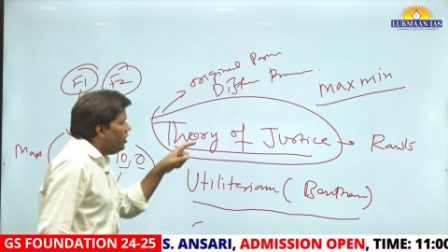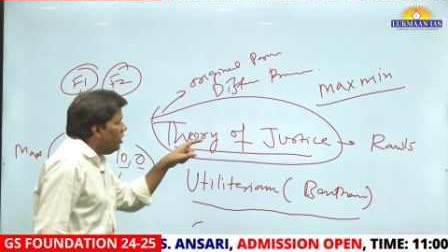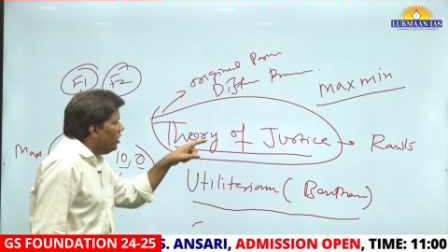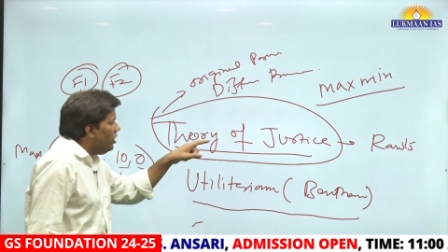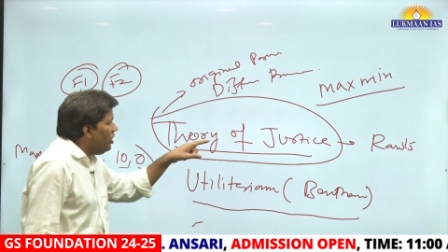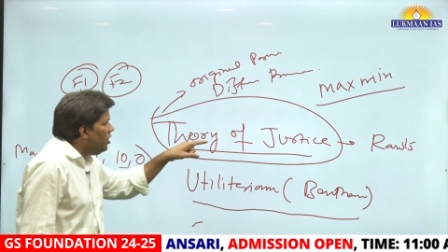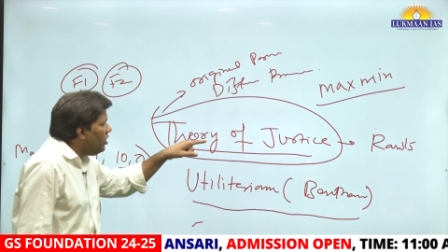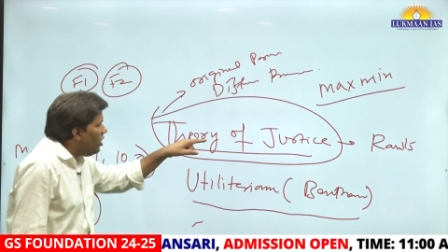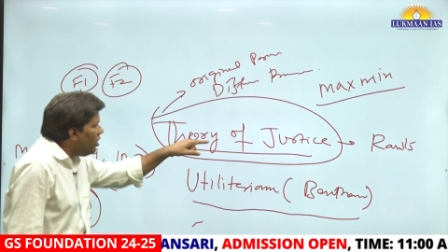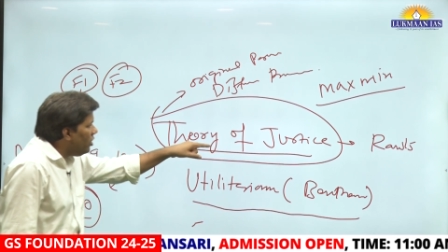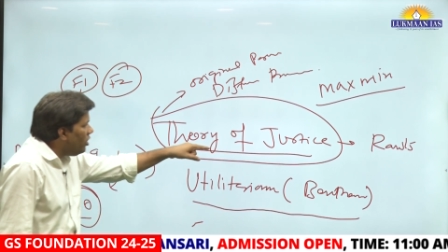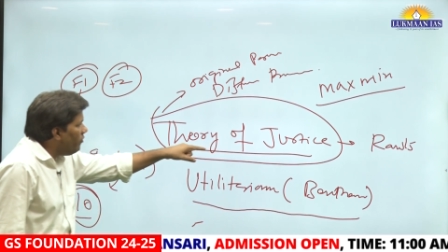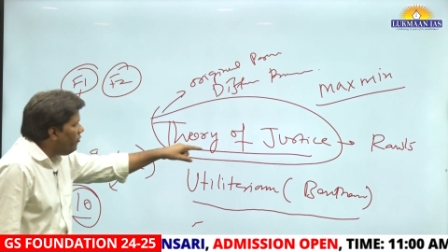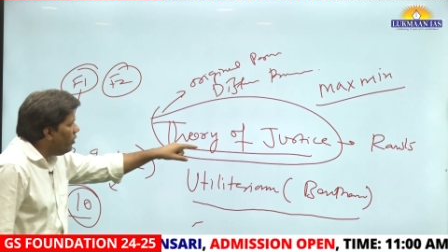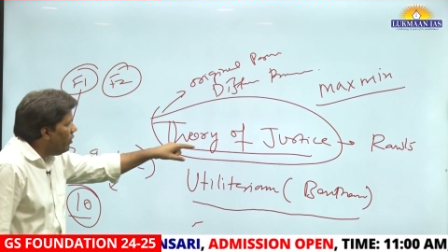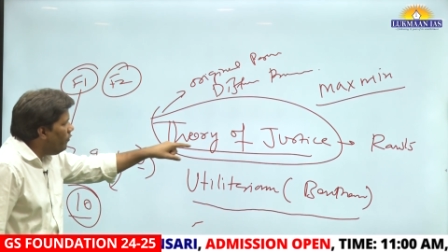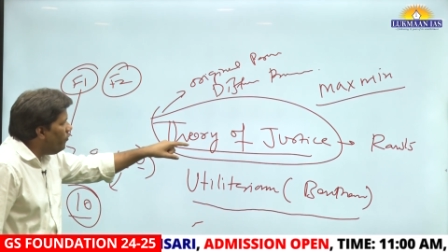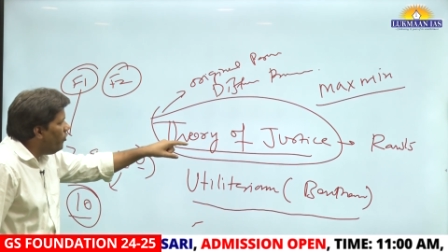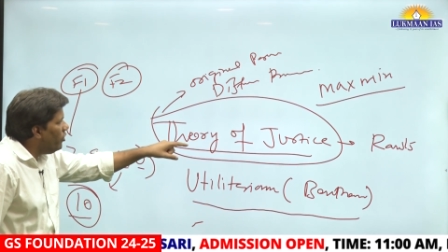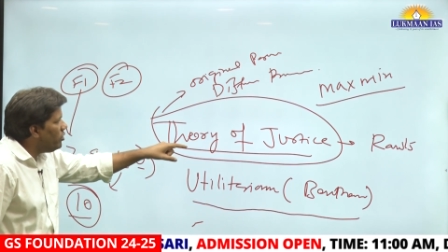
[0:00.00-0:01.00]
Here the
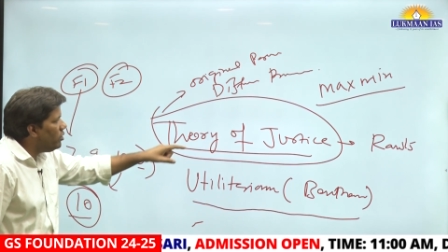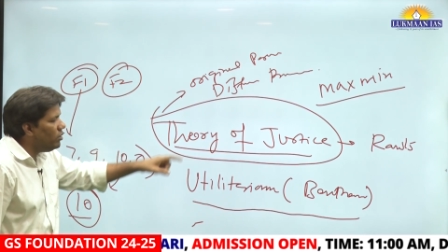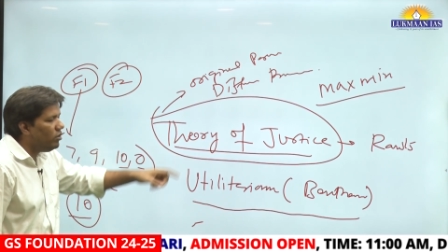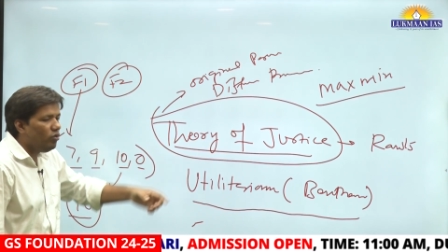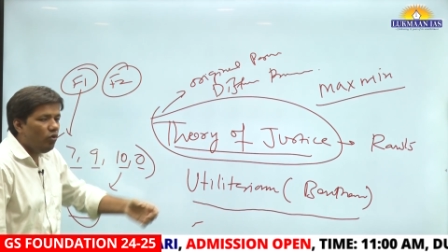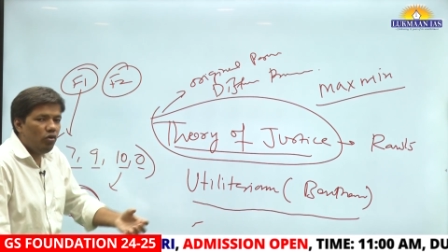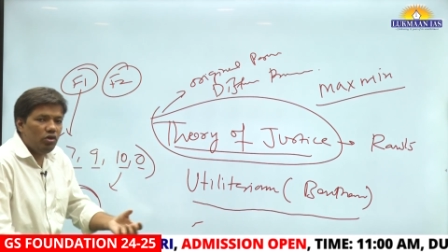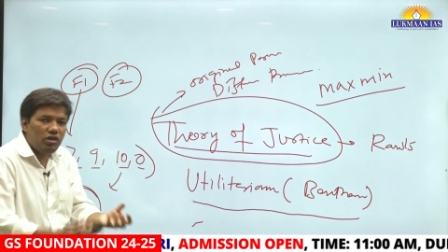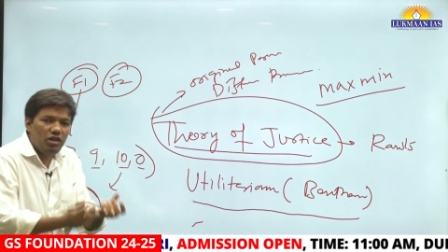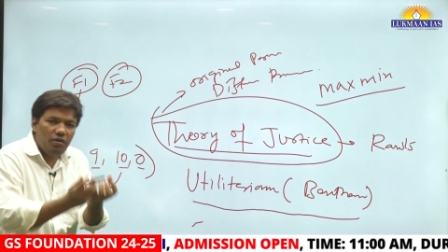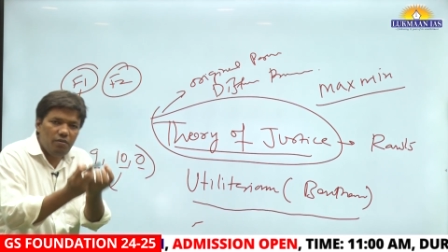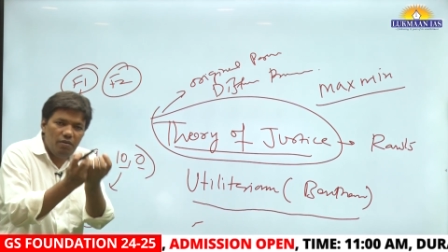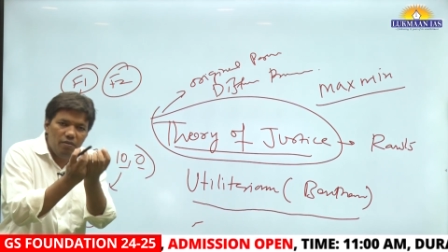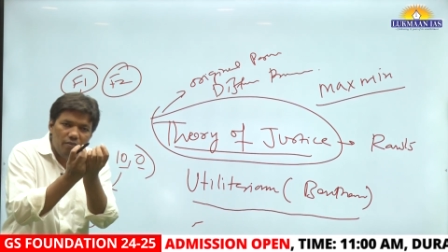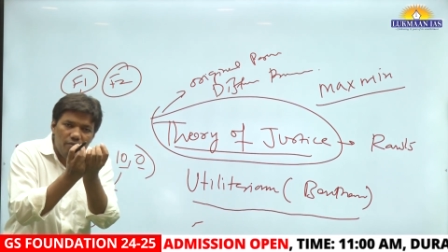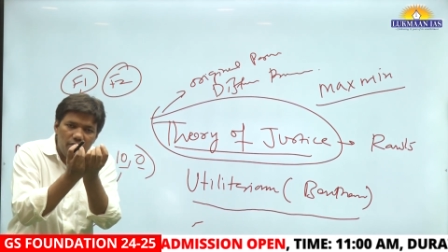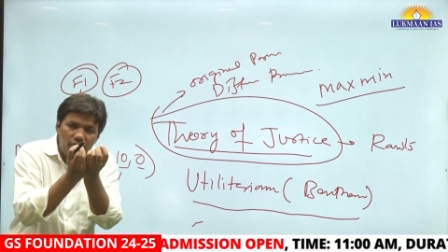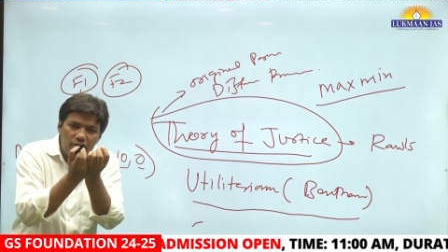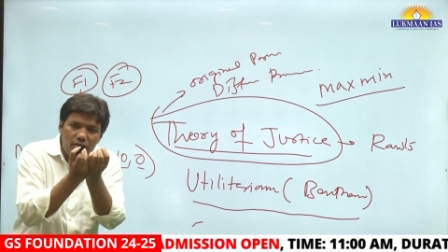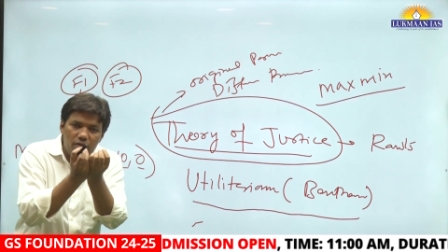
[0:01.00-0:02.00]
emphasis on the,
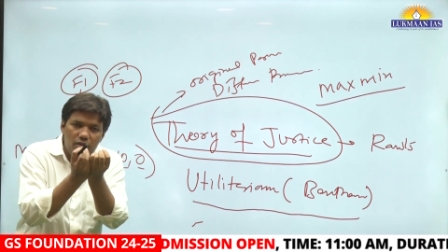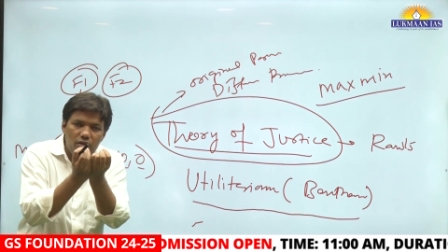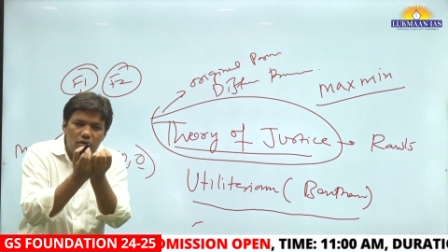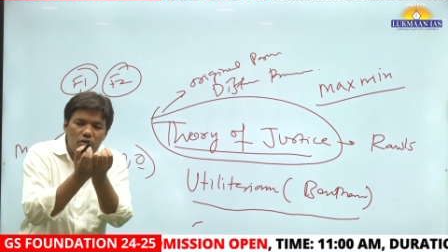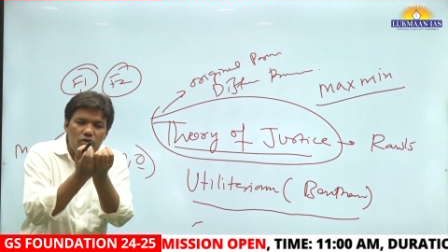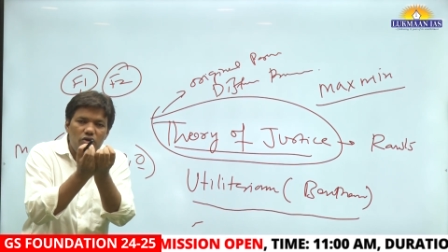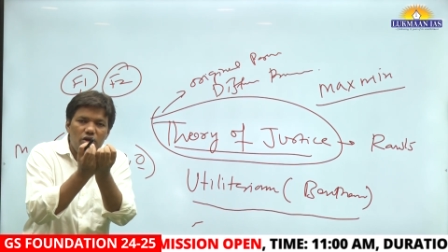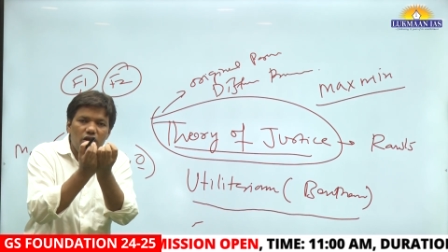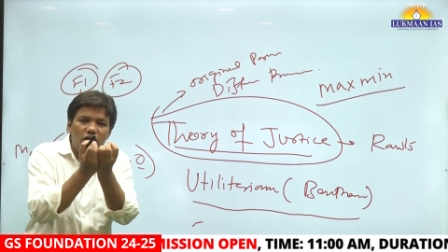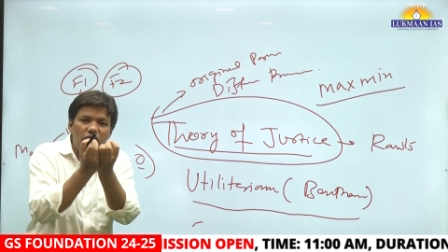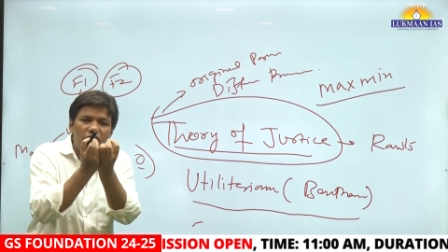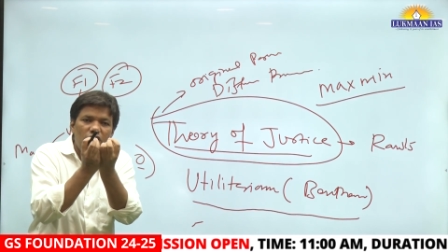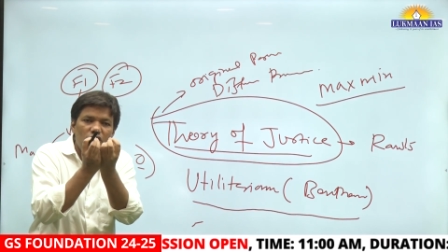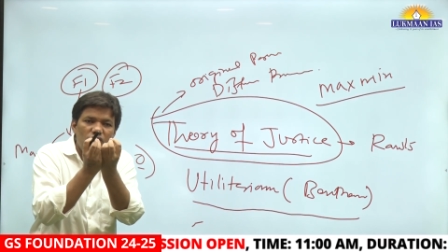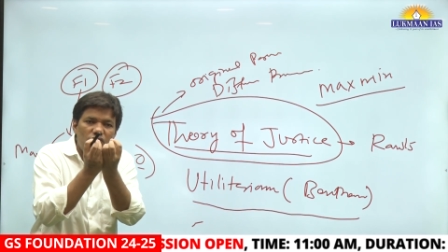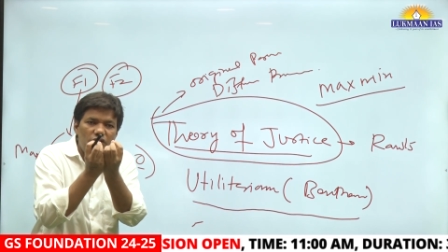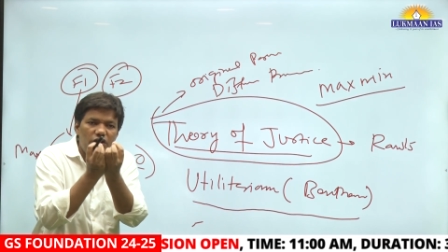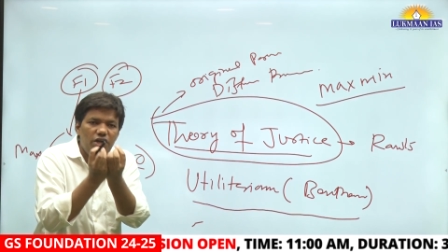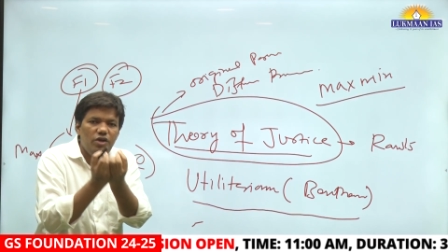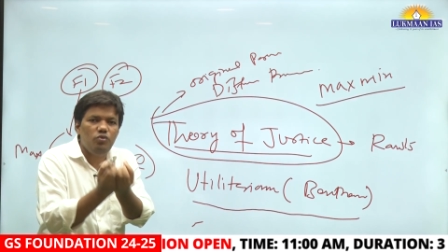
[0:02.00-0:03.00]
you know, dignity
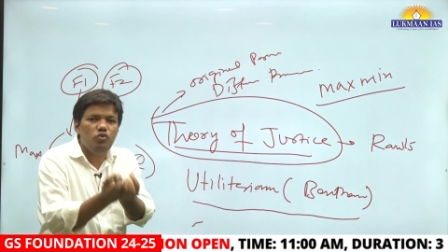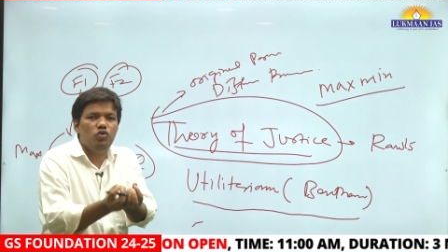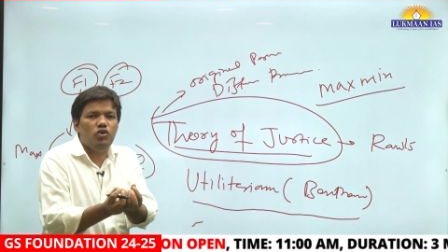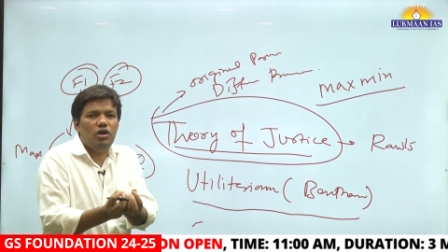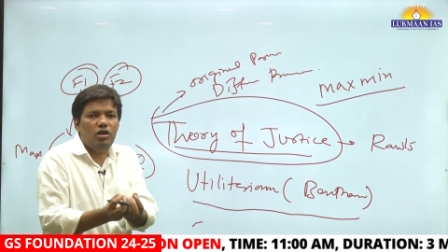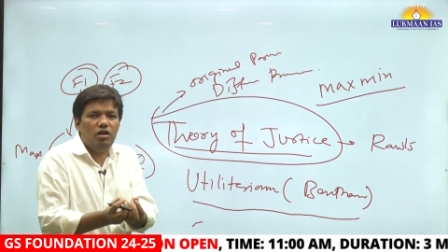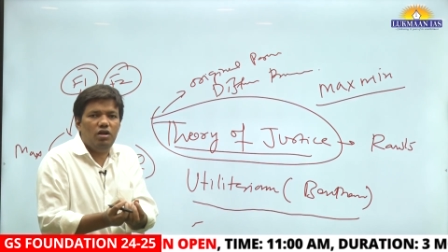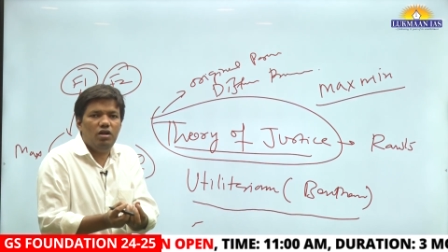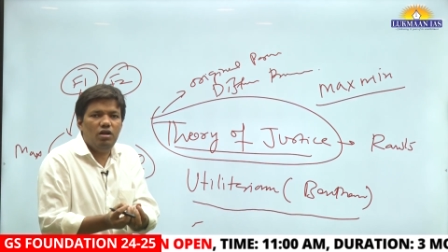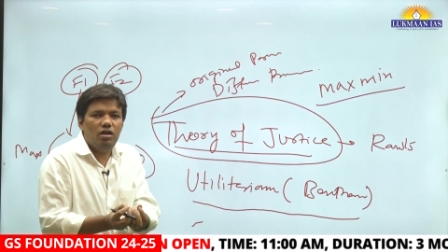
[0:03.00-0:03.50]
of individual.